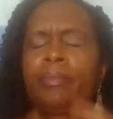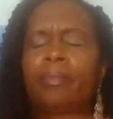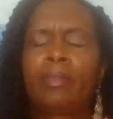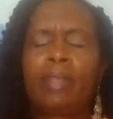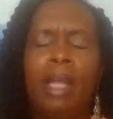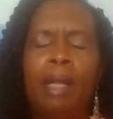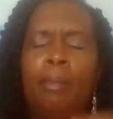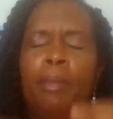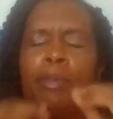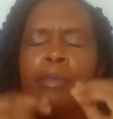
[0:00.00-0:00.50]

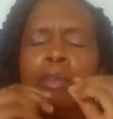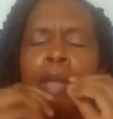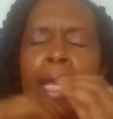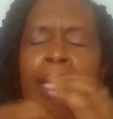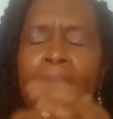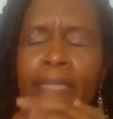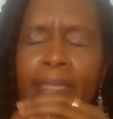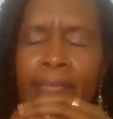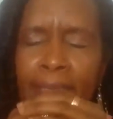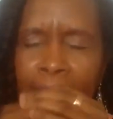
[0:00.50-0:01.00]
I've been
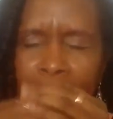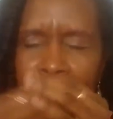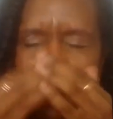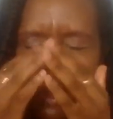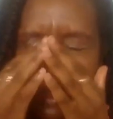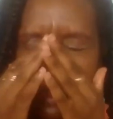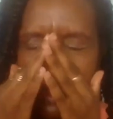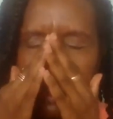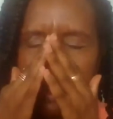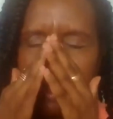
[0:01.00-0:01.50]
writing
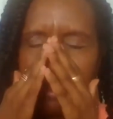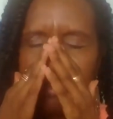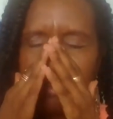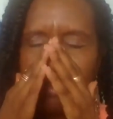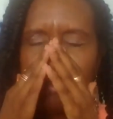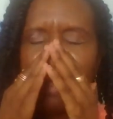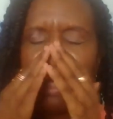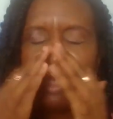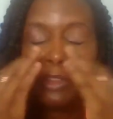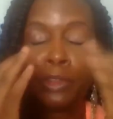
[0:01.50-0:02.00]
this for
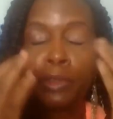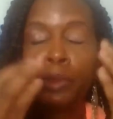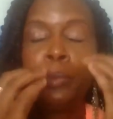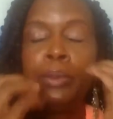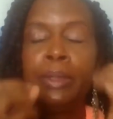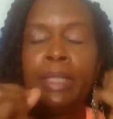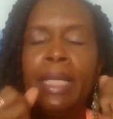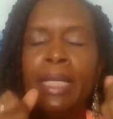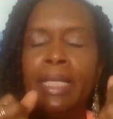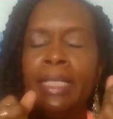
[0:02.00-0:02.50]
about 2
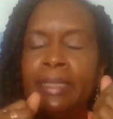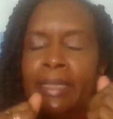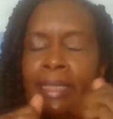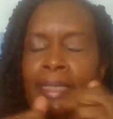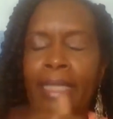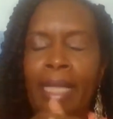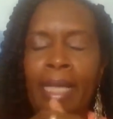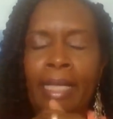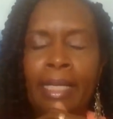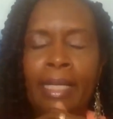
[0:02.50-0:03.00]
days,
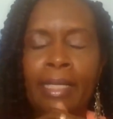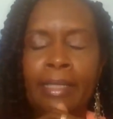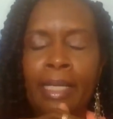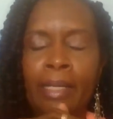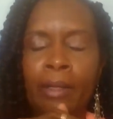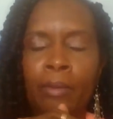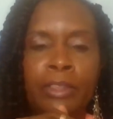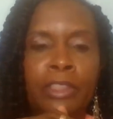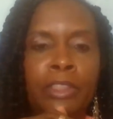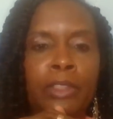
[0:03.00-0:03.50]
and I
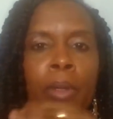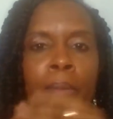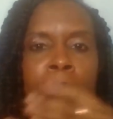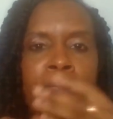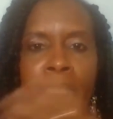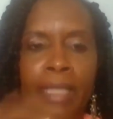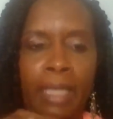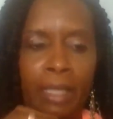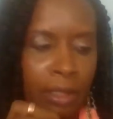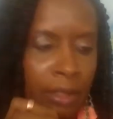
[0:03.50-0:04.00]
was so
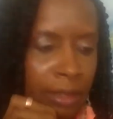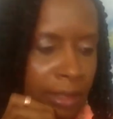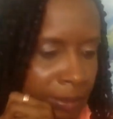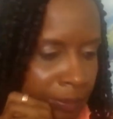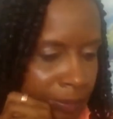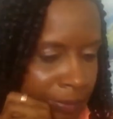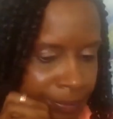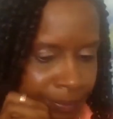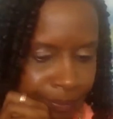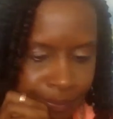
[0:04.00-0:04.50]
upset I couldn't
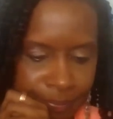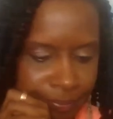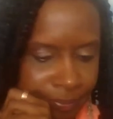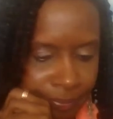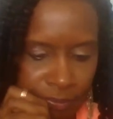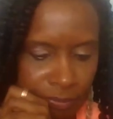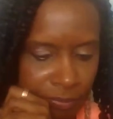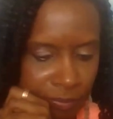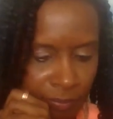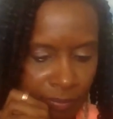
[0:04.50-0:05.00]
even
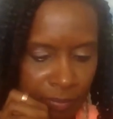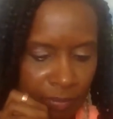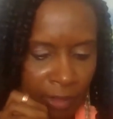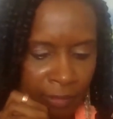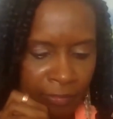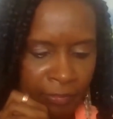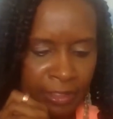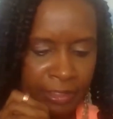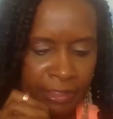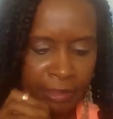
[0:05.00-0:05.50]

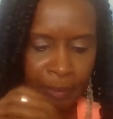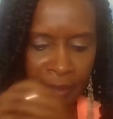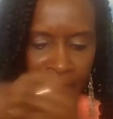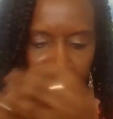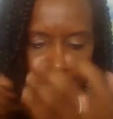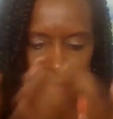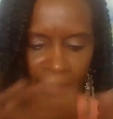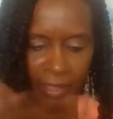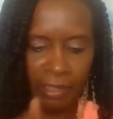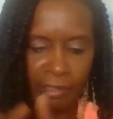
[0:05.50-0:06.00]
finish it, but I
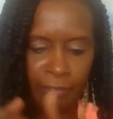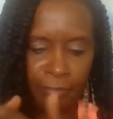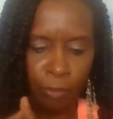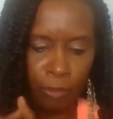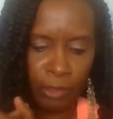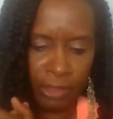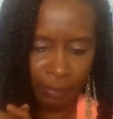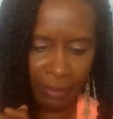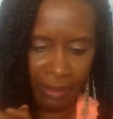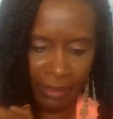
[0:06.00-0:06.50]
finally
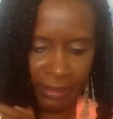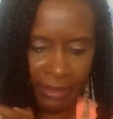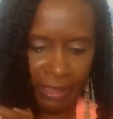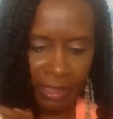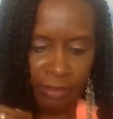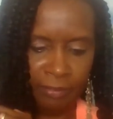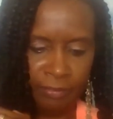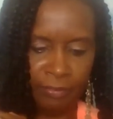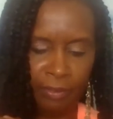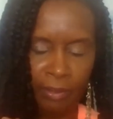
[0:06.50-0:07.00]
forced
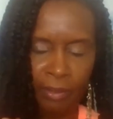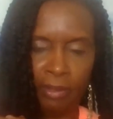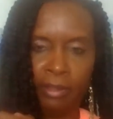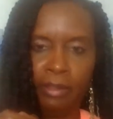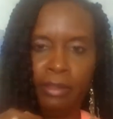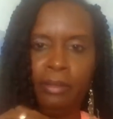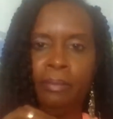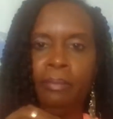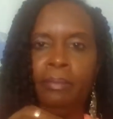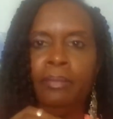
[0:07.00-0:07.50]
myself
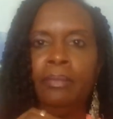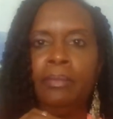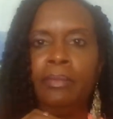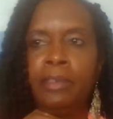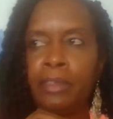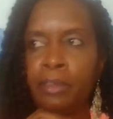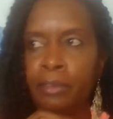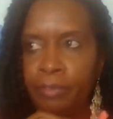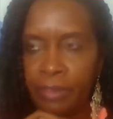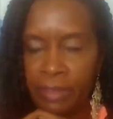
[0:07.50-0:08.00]

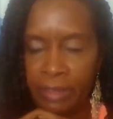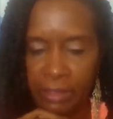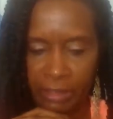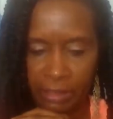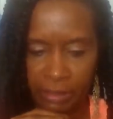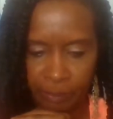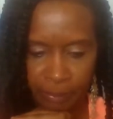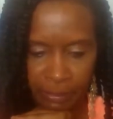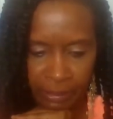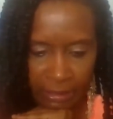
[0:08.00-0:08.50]
to finish
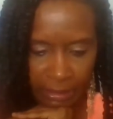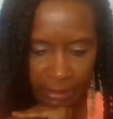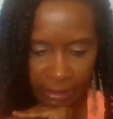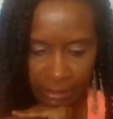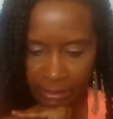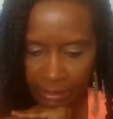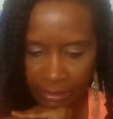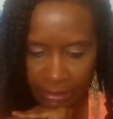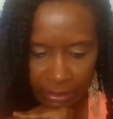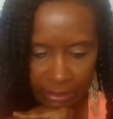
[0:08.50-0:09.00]
it,
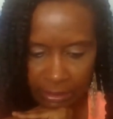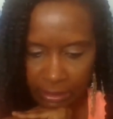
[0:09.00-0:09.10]
because